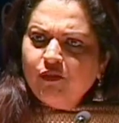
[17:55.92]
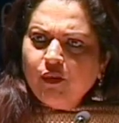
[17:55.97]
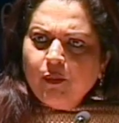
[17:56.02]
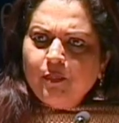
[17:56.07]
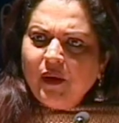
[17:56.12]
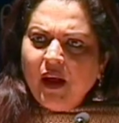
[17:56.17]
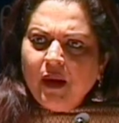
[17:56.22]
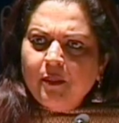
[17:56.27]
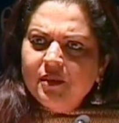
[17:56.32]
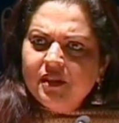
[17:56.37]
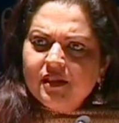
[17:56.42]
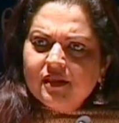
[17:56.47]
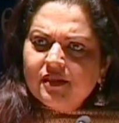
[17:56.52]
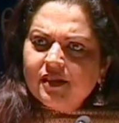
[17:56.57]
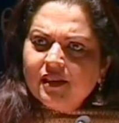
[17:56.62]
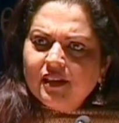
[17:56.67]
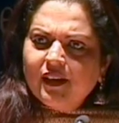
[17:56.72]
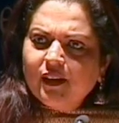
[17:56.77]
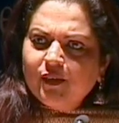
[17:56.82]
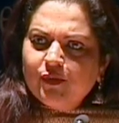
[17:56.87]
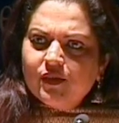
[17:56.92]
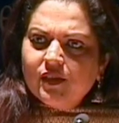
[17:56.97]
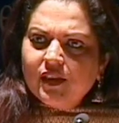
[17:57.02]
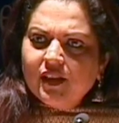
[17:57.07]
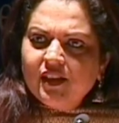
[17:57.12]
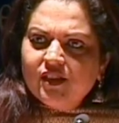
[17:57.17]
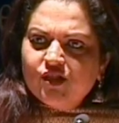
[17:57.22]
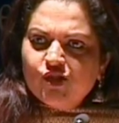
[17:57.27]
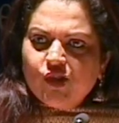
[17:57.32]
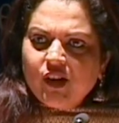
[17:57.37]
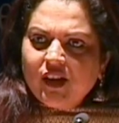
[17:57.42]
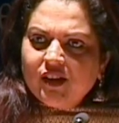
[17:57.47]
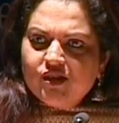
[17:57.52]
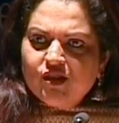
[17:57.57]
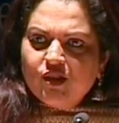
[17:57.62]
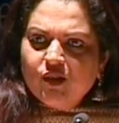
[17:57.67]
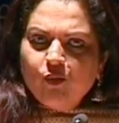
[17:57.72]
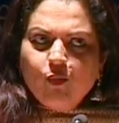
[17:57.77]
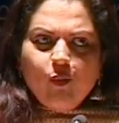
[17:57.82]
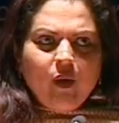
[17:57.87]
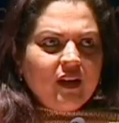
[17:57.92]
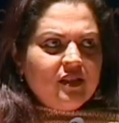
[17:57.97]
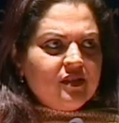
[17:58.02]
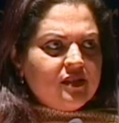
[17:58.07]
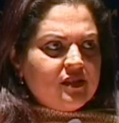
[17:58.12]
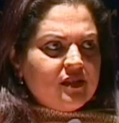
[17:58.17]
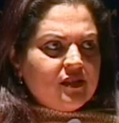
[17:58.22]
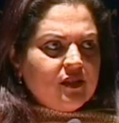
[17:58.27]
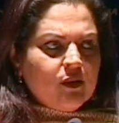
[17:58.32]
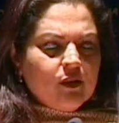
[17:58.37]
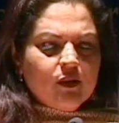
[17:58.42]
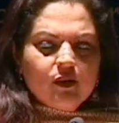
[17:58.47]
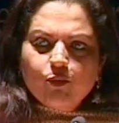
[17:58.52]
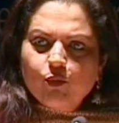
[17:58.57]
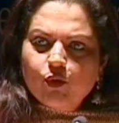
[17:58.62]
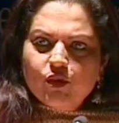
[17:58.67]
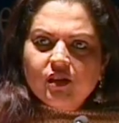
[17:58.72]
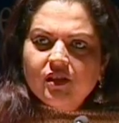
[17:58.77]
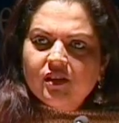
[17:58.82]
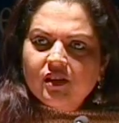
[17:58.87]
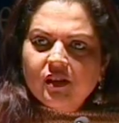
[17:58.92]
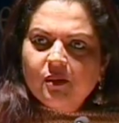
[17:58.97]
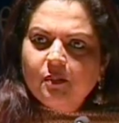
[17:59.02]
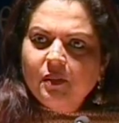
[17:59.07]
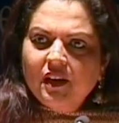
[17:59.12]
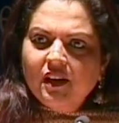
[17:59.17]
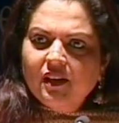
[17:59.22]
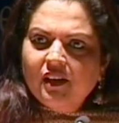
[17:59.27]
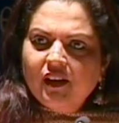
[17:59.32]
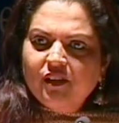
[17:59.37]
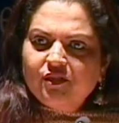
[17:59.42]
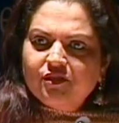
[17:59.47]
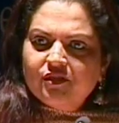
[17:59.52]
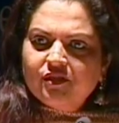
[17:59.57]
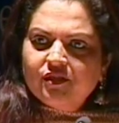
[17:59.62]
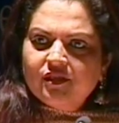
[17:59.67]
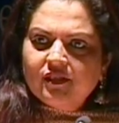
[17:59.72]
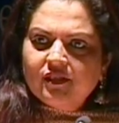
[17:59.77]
if a Prime Minister gives an instruction once, wouldn't it be enough?